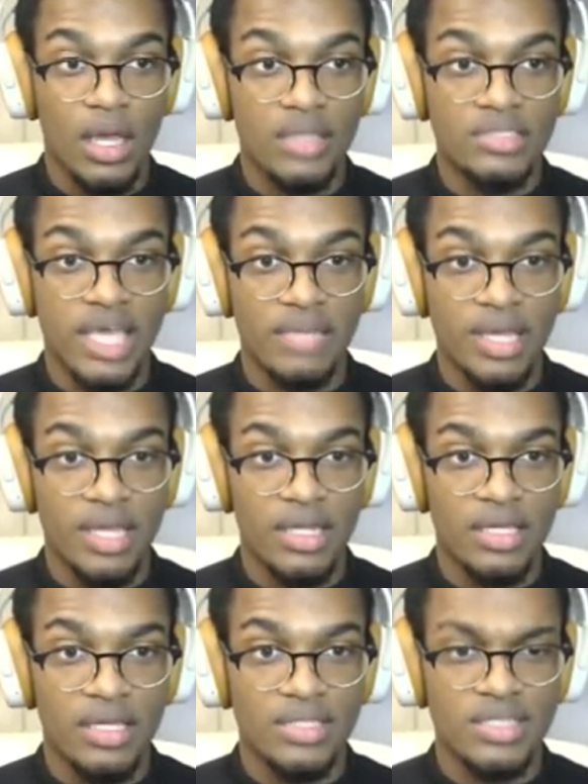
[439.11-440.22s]
Sandman
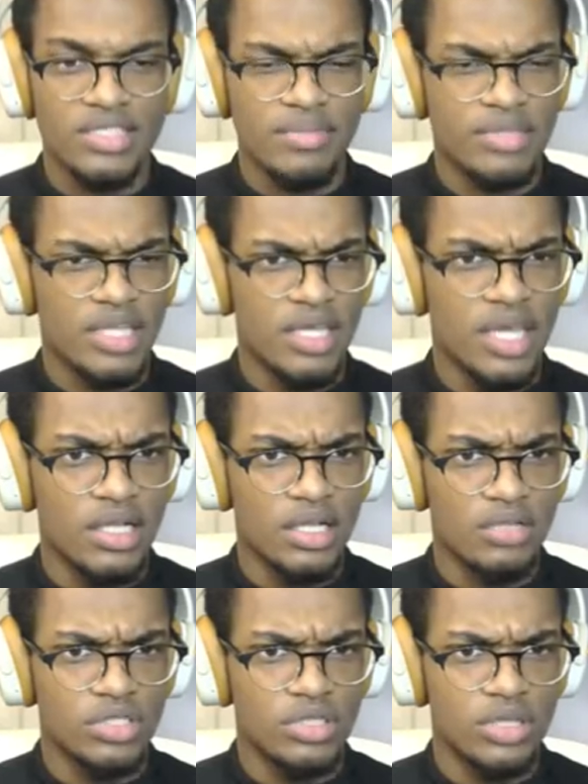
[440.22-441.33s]
is outside. Did he get
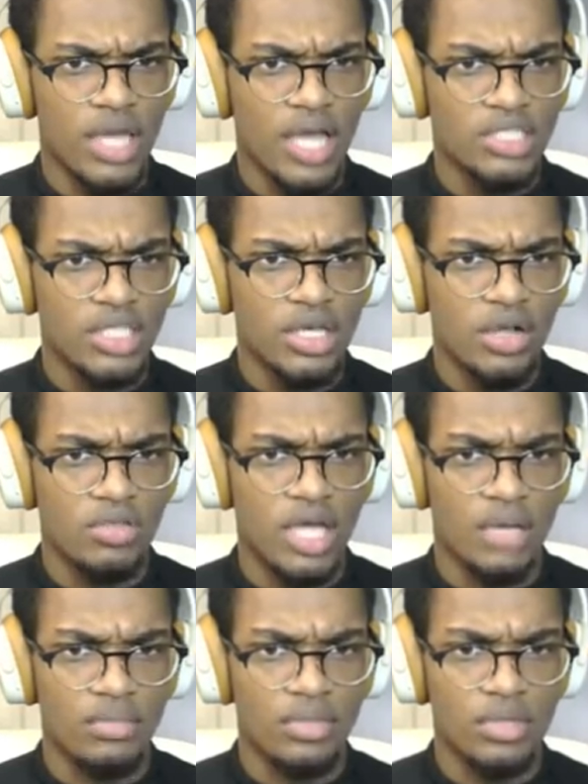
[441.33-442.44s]
closer? Actually, hold up.